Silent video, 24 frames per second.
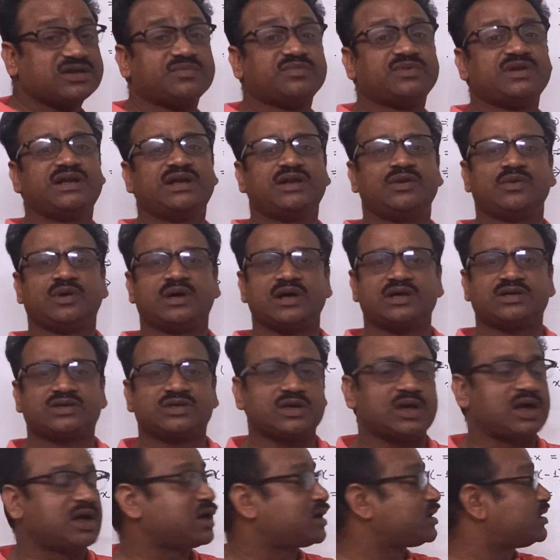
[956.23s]
of the
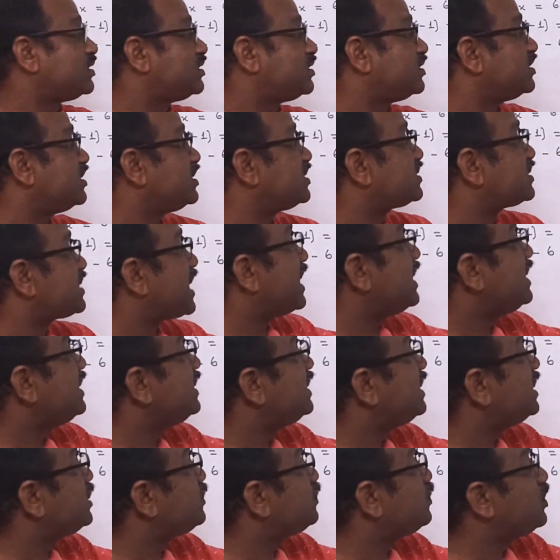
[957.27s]
equation, the sign
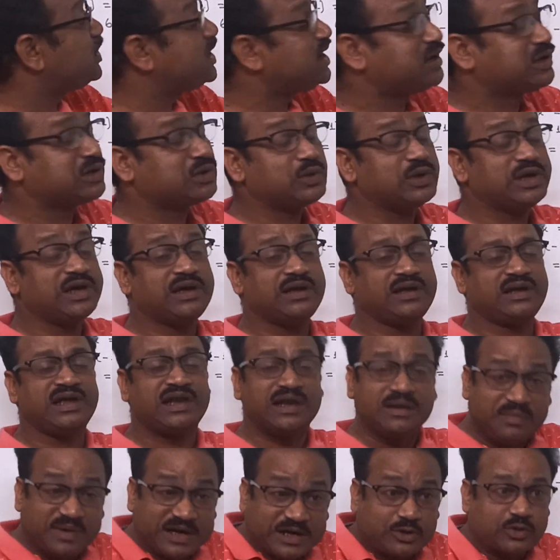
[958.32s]
in
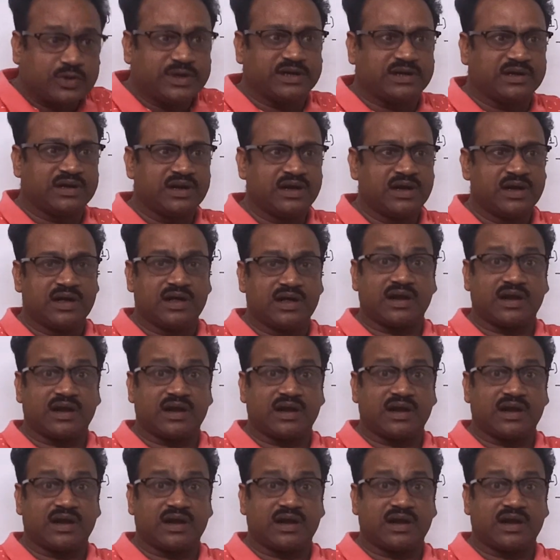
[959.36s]
between